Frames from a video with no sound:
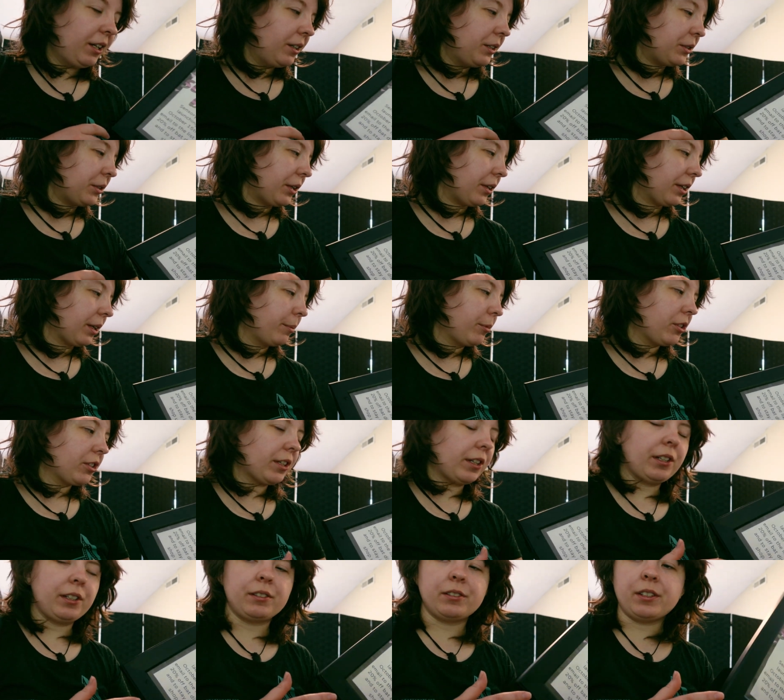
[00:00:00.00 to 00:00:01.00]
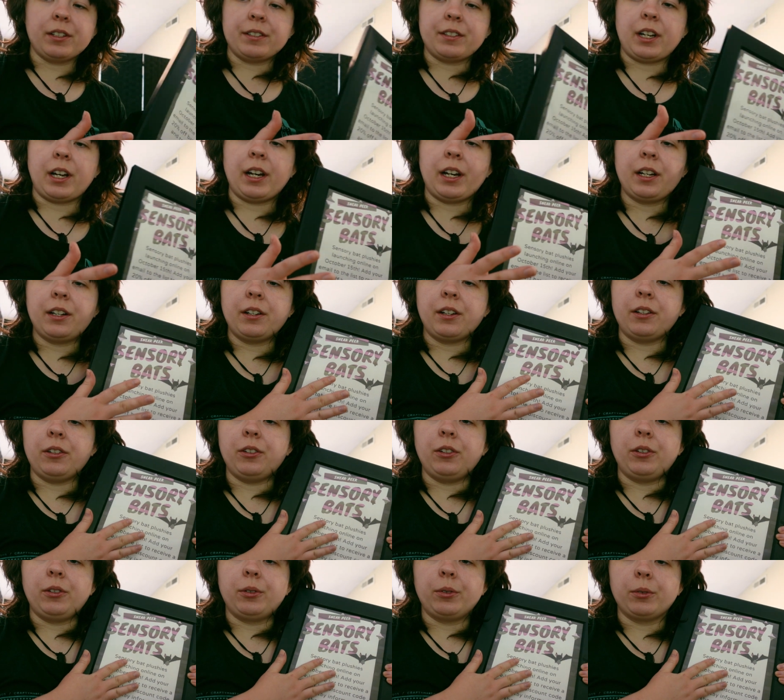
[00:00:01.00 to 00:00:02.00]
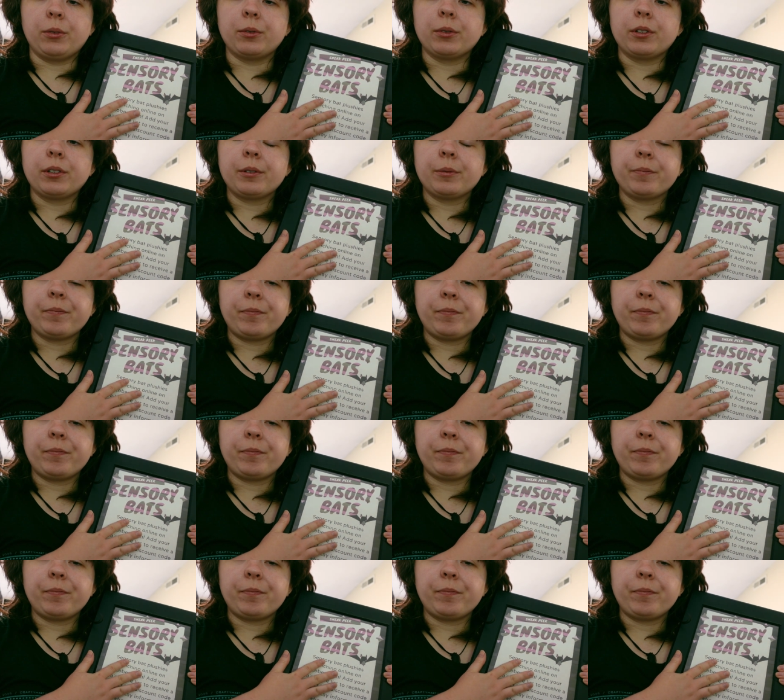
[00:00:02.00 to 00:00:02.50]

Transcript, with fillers: So I think I'm just gonna design a new